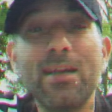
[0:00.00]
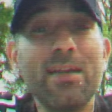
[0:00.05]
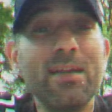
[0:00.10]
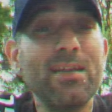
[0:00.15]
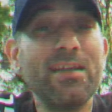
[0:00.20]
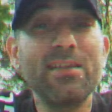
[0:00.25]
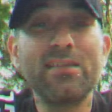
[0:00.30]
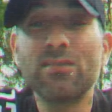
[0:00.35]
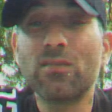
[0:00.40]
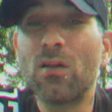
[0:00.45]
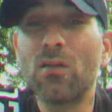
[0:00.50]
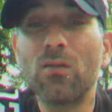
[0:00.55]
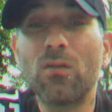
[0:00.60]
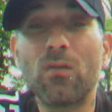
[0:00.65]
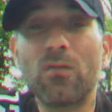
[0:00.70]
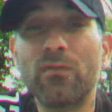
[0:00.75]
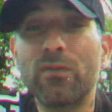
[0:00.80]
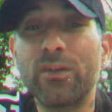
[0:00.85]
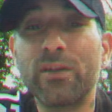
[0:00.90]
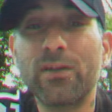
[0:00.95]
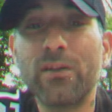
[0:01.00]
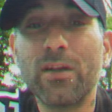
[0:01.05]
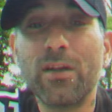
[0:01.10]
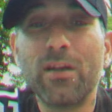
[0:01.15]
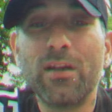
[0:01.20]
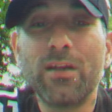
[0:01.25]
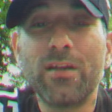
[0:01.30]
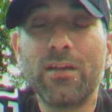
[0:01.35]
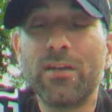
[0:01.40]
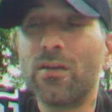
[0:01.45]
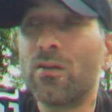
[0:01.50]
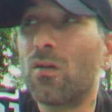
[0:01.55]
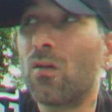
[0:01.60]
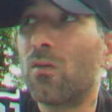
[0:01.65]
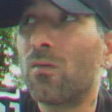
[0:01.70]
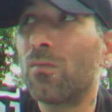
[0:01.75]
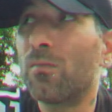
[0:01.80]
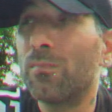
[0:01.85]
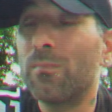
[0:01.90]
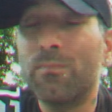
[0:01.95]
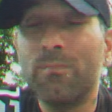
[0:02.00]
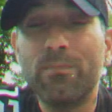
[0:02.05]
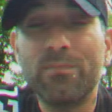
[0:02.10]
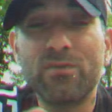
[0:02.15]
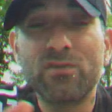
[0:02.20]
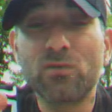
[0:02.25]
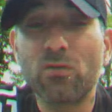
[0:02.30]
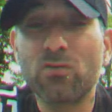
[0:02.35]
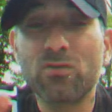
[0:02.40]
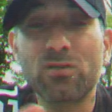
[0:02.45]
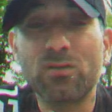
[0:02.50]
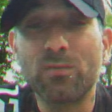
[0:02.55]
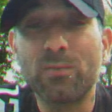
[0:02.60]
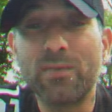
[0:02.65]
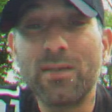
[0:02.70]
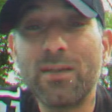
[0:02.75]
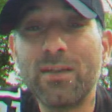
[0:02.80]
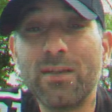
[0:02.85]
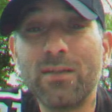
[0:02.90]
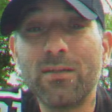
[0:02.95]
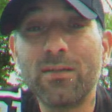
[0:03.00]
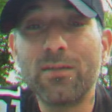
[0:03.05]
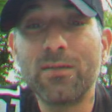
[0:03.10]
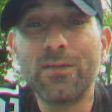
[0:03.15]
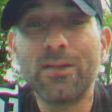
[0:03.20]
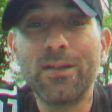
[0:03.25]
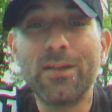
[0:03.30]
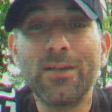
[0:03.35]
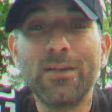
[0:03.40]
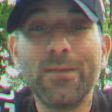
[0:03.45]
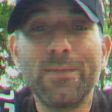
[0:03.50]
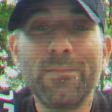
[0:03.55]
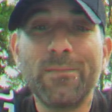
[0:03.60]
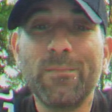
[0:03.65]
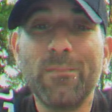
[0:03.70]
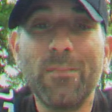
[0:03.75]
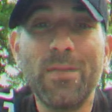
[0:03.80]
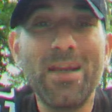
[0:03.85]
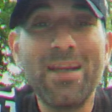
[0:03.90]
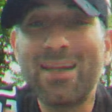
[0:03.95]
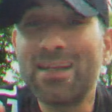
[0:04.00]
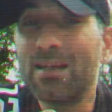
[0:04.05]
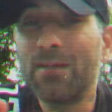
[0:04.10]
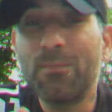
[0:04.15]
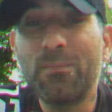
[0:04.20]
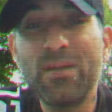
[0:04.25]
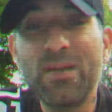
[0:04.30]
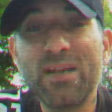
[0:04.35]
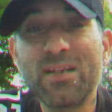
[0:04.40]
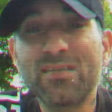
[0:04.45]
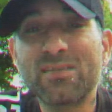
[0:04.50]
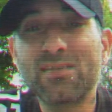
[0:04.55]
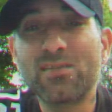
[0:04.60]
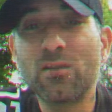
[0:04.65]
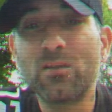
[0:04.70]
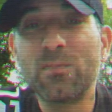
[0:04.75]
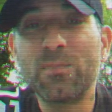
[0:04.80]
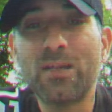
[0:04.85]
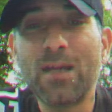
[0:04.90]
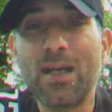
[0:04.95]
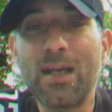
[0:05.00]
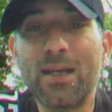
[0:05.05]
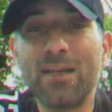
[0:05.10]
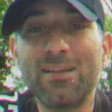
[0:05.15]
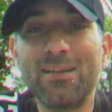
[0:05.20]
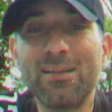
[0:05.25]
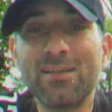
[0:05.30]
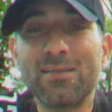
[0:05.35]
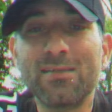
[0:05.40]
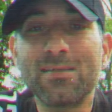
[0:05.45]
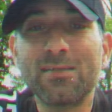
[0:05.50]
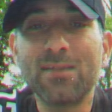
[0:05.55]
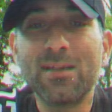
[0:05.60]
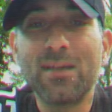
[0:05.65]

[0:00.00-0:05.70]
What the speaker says: he's all over you know, social media, making it big still behind this.